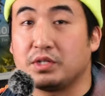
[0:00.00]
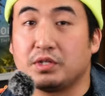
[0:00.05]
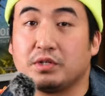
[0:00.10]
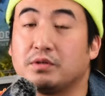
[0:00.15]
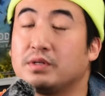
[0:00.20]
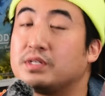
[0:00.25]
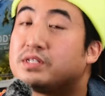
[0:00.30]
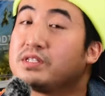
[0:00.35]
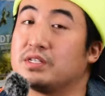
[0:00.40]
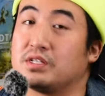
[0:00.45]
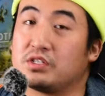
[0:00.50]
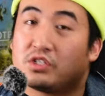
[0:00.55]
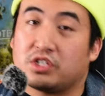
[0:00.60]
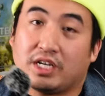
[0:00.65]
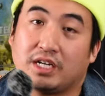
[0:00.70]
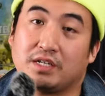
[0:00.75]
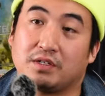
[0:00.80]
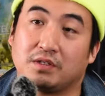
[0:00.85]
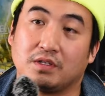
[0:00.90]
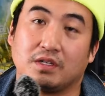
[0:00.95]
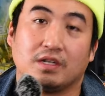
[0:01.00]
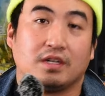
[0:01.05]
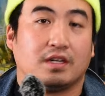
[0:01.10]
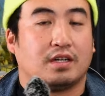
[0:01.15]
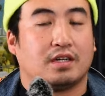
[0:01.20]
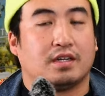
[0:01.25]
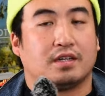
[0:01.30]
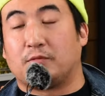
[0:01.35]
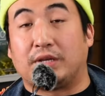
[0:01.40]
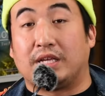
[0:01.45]
new to the channel,
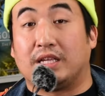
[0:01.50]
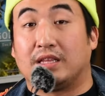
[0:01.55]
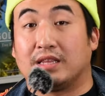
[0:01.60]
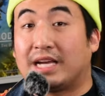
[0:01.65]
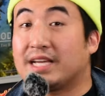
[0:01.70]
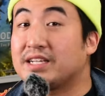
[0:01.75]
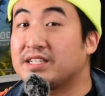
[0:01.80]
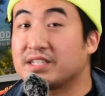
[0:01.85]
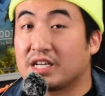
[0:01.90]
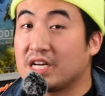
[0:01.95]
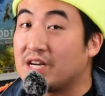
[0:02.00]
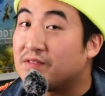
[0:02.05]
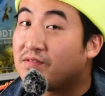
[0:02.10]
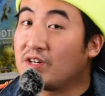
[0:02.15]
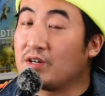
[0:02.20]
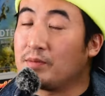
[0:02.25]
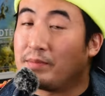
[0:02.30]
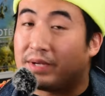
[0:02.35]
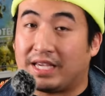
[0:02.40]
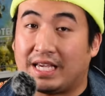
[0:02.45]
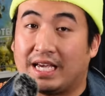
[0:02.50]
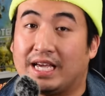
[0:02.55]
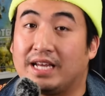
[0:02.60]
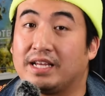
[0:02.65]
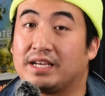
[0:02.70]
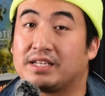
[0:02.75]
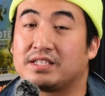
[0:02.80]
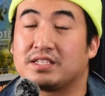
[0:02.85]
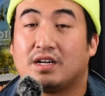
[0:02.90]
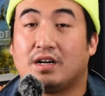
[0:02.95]
we like to cover
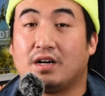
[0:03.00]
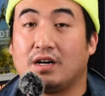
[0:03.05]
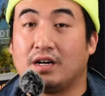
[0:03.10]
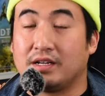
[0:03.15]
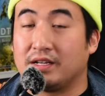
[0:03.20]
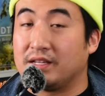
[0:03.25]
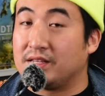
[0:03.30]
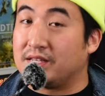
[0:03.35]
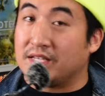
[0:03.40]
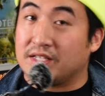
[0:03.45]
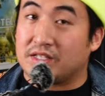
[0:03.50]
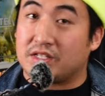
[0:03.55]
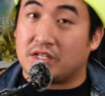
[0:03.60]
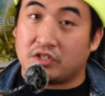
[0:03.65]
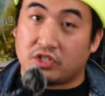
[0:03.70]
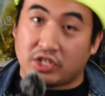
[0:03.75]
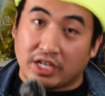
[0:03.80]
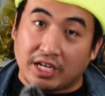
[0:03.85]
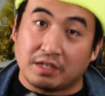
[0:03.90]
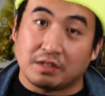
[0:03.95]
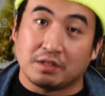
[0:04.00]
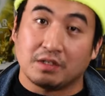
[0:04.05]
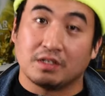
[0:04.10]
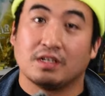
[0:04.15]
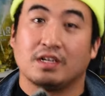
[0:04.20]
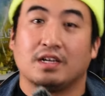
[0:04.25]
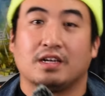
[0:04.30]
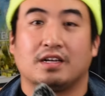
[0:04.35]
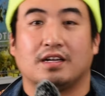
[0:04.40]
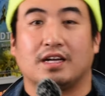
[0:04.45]
mechanics on this
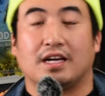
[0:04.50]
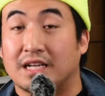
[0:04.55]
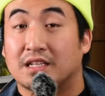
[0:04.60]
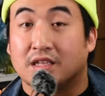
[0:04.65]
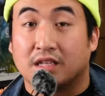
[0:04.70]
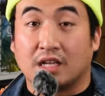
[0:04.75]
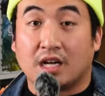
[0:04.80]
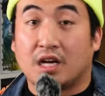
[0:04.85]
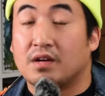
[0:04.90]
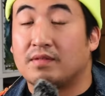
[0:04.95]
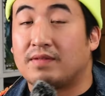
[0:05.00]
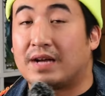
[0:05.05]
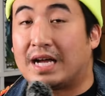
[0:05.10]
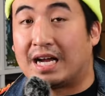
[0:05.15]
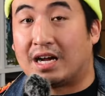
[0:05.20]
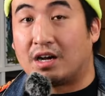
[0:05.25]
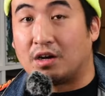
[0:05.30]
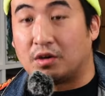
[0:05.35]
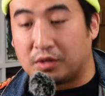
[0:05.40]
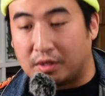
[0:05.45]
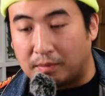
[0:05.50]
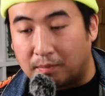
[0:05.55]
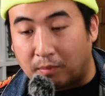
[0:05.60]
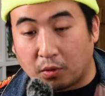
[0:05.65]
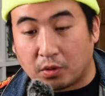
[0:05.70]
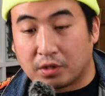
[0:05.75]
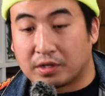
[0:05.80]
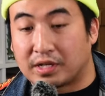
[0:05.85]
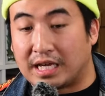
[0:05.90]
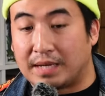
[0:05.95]
channel. I love how the
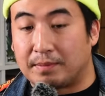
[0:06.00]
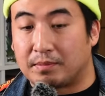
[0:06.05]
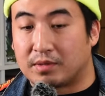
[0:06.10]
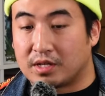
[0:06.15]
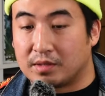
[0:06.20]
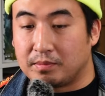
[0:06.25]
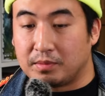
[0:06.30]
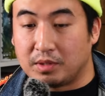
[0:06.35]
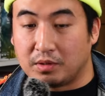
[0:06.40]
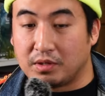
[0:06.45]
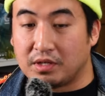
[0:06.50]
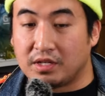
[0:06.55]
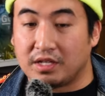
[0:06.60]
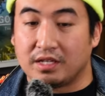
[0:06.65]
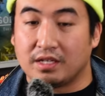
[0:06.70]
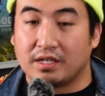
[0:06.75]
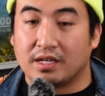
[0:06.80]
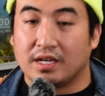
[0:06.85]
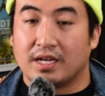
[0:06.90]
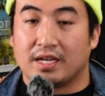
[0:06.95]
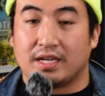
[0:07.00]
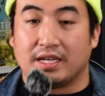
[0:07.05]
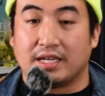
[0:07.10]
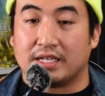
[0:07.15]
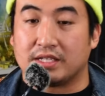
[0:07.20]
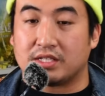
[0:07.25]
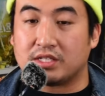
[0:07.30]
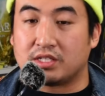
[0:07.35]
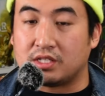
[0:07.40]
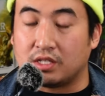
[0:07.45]
board game community
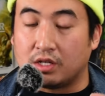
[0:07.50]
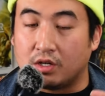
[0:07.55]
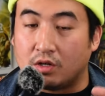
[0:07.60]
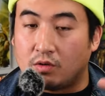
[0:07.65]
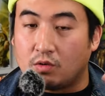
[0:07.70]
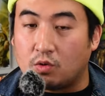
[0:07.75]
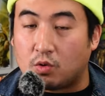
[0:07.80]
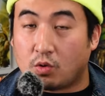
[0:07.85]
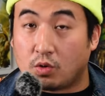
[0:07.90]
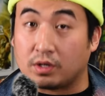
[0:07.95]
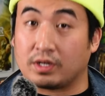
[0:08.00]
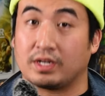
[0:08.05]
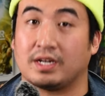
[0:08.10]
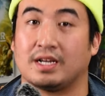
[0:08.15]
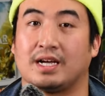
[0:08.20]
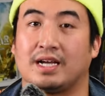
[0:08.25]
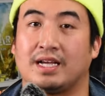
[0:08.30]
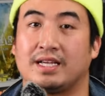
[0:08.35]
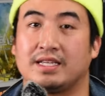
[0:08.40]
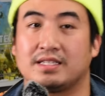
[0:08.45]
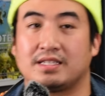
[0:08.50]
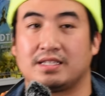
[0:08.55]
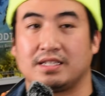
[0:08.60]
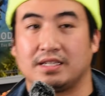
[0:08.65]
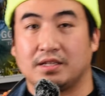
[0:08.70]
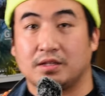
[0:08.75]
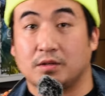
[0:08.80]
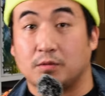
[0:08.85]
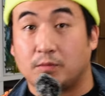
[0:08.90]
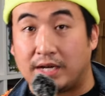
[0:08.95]
is so organized
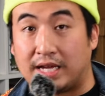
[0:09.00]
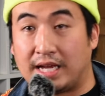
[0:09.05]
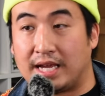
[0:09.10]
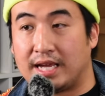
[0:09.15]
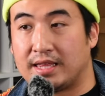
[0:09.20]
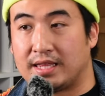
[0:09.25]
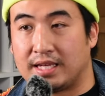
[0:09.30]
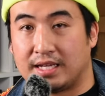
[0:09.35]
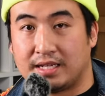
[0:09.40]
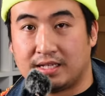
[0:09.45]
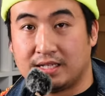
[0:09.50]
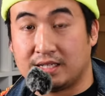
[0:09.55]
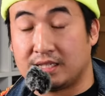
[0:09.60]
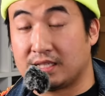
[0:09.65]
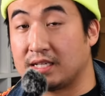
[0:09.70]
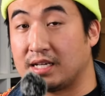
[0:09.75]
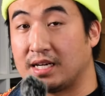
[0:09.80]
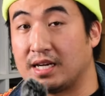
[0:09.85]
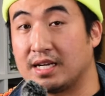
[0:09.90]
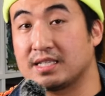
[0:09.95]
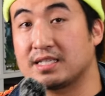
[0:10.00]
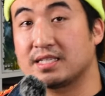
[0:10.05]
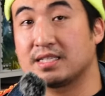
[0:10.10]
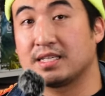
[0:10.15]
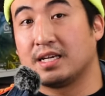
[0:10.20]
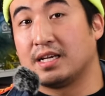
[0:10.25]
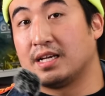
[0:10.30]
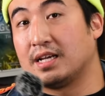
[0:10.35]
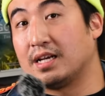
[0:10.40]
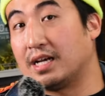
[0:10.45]
in the way they discuss
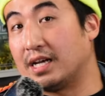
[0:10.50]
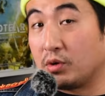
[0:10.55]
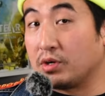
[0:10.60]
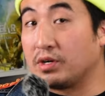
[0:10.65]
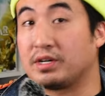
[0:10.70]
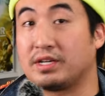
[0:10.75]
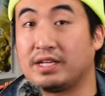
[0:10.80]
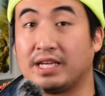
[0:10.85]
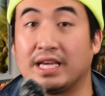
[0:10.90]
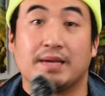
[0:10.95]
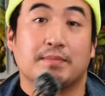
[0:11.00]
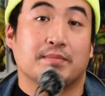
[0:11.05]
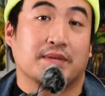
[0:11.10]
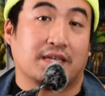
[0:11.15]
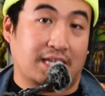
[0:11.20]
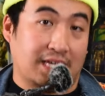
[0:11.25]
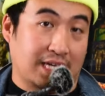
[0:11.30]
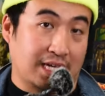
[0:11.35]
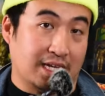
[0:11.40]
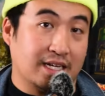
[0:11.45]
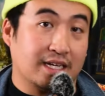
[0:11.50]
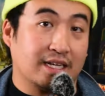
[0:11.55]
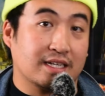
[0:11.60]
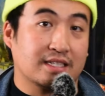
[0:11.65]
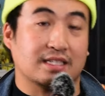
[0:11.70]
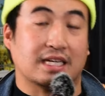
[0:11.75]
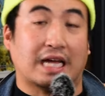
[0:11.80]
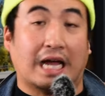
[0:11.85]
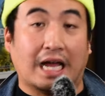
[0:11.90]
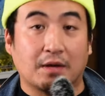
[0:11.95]
board game
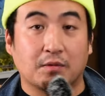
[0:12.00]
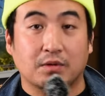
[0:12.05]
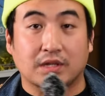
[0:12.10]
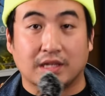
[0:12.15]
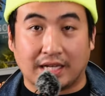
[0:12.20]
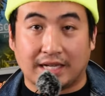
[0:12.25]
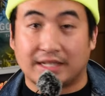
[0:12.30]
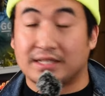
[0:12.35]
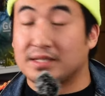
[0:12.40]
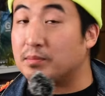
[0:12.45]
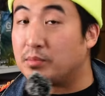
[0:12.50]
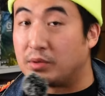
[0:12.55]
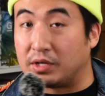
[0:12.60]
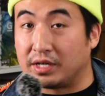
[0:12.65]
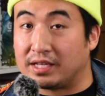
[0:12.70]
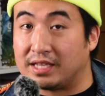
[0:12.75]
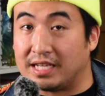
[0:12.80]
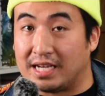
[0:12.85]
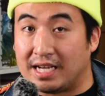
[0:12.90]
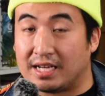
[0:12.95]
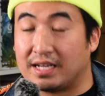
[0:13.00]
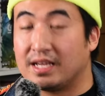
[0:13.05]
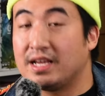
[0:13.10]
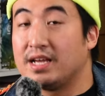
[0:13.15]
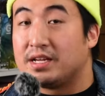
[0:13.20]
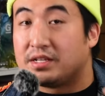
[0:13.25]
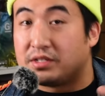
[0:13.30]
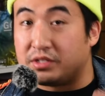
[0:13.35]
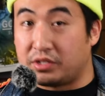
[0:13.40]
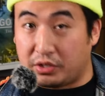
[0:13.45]
mechanics. I would like to bring that
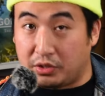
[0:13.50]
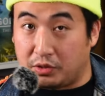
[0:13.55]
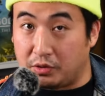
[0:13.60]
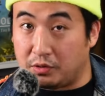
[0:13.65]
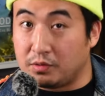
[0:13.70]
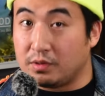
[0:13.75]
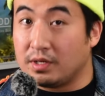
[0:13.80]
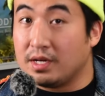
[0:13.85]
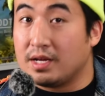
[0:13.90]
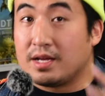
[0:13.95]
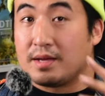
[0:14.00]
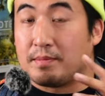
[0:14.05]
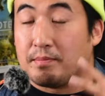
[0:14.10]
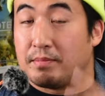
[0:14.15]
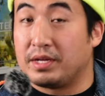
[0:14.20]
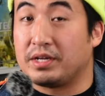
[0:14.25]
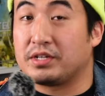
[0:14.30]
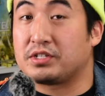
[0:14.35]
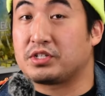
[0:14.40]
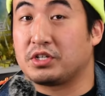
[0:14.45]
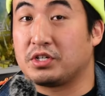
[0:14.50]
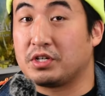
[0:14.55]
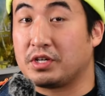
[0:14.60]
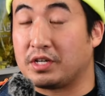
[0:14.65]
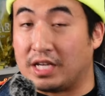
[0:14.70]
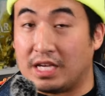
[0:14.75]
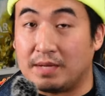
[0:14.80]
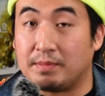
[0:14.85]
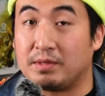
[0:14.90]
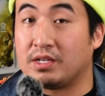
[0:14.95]
to miniature
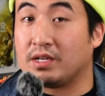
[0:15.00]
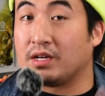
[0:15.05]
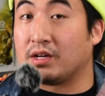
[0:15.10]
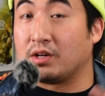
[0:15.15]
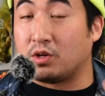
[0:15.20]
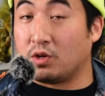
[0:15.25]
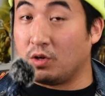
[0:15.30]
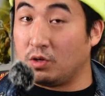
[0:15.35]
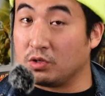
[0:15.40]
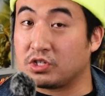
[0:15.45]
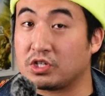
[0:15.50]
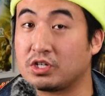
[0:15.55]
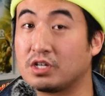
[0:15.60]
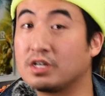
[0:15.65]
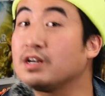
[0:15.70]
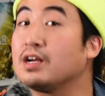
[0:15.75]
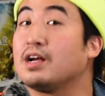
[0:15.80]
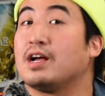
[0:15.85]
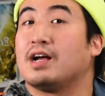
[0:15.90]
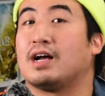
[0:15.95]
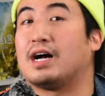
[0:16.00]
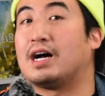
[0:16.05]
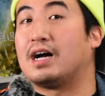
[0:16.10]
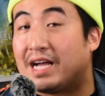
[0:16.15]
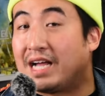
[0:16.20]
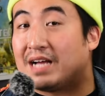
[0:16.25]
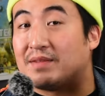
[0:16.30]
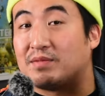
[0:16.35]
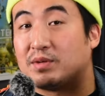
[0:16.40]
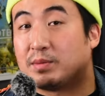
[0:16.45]
gaming culture.
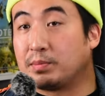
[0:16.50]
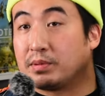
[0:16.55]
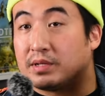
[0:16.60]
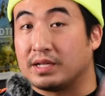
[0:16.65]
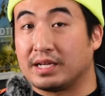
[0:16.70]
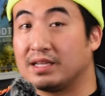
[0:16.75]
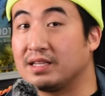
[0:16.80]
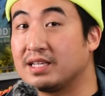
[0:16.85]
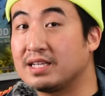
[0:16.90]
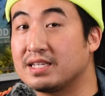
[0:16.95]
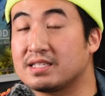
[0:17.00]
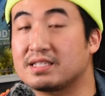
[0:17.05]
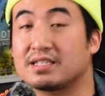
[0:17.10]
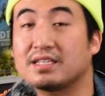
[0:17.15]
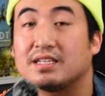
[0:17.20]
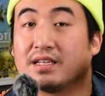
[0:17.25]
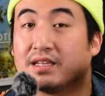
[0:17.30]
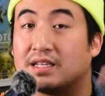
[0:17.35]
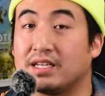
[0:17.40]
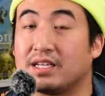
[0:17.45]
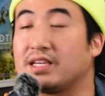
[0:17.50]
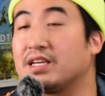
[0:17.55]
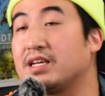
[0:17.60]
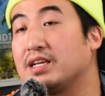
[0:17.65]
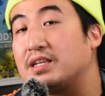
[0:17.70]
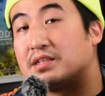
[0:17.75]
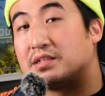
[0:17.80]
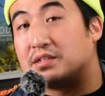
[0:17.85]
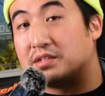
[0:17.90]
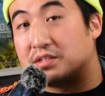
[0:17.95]
I have a playlist, link
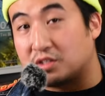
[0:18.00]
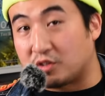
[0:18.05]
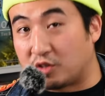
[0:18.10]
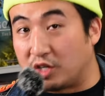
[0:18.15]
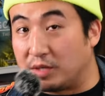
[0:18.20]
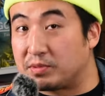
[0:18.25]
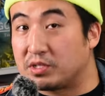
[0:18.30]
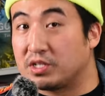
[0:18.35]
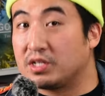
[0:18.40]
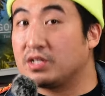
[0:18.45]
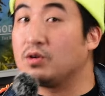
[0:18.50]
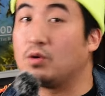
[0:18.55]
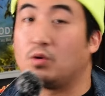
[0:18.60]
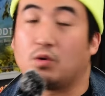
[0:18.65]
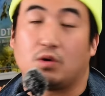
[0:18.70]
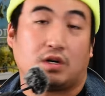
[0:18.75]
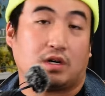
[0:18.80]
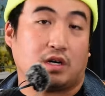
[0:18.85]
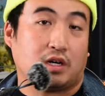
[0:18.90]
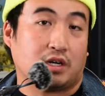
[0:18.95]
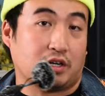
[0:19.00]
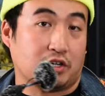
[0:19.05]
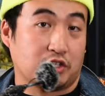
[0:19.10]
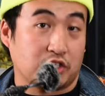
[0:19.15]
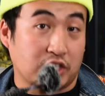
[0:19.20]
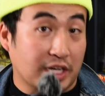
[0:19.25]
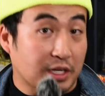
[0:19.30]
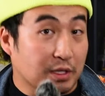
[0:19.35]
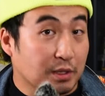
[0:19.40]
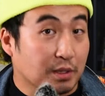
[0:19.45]
in the description or on our
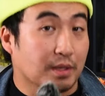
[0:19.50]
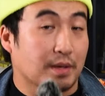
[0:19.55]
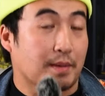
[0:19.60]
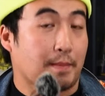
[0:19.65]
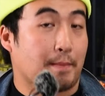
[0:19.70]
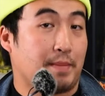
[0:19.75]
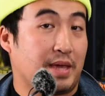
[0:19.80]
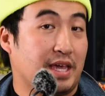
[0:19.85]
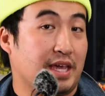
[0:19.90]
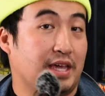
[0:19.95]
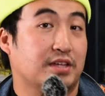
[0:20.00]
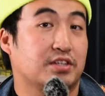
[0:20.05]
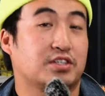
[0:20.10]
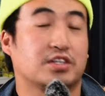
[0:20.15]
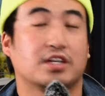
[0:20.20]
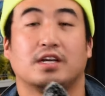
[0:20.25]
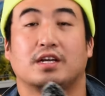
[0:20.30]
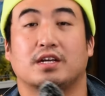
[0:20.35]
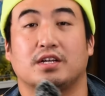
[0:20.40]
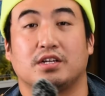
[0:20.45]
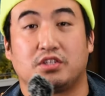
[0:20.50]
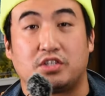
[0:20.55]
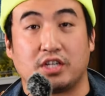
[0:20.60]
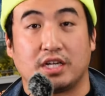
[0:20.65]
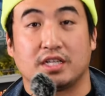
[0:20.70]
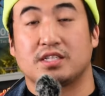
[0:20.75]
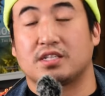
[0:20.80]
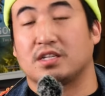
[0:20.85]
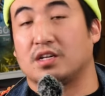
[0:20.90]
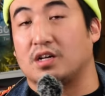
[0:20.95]
channel page,
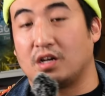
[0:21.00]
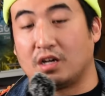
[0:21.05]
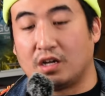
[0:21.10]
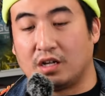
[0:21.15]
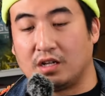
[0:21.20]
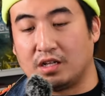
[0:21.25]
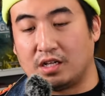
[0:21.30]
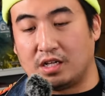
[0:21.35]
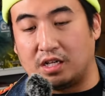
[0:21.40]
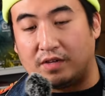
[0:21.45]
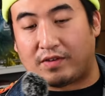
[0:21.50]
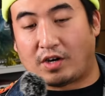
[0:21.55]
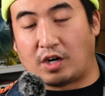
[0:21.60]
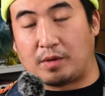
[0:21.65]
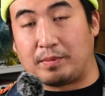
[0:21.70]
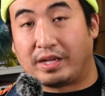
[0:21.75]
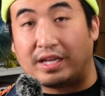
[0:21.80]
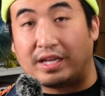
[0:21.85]
just all of our